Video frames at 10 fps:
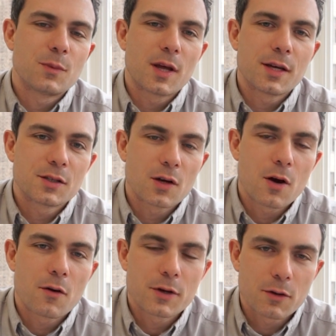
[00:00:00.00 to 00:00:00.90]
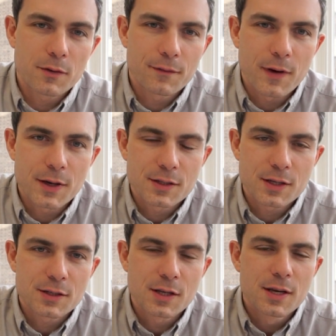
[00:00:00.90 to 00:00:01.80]
with HR or your
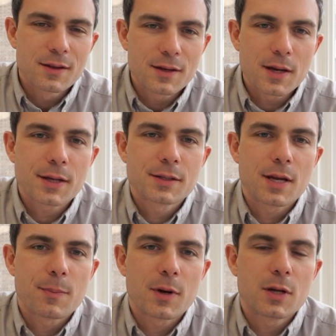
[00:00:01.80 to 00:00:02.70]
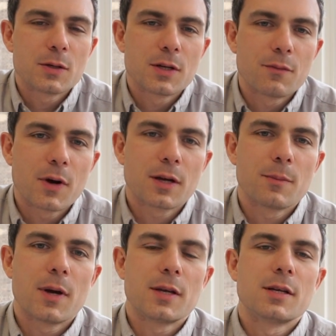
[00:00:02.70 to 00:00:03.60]
advisors, the next step I usually
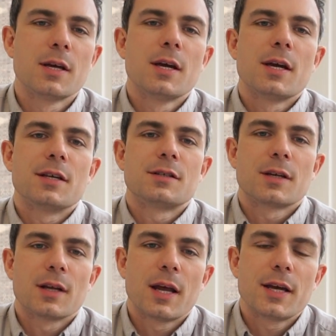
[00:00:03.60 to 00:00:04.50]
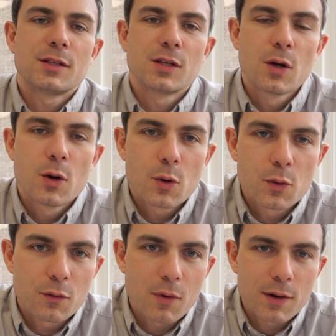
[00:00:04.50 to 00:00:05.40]
recommend is to collate all
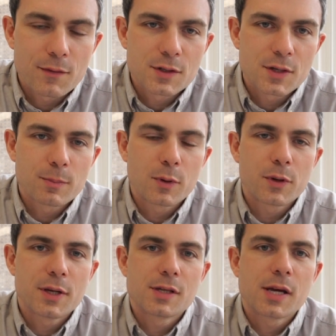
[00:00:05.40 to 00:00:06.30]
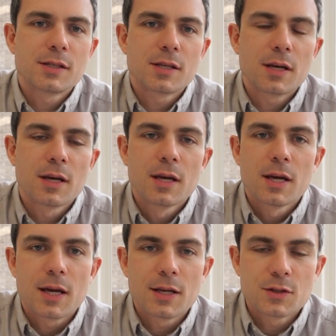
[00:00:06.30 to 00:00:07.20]
the relevant employee data
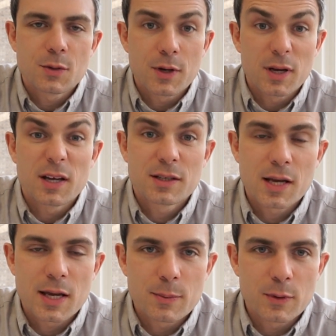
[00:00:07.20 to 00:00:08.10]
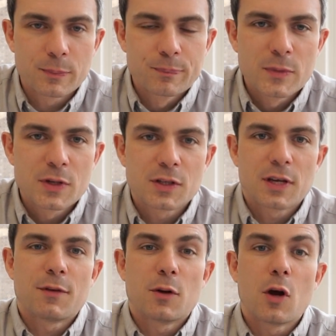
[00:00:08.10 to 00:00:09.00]
into a table to
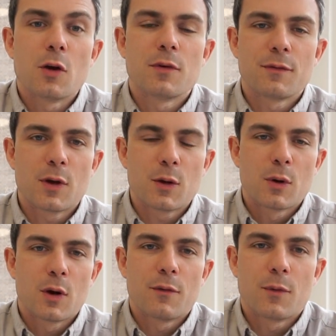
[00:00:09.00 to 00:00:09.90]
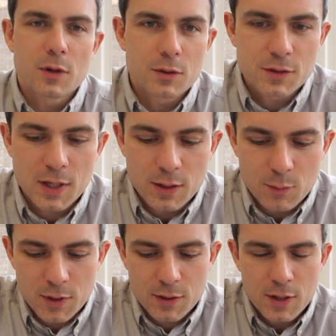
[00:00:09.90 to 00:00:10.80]
give you an overview of what you're dealing
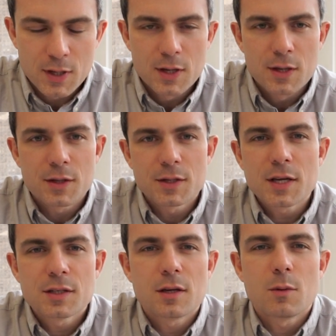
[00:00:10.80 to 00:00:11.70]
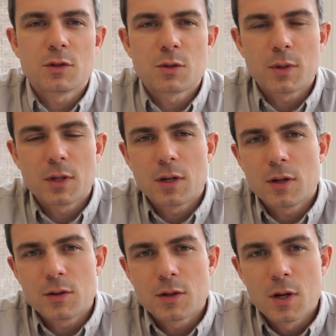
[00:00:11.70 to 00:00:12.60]
with. The data you want to
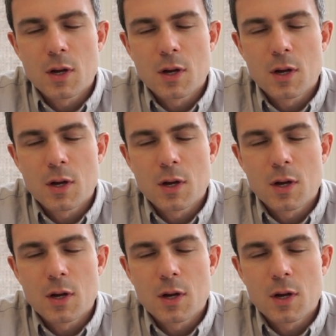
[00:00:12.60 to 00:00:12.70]
include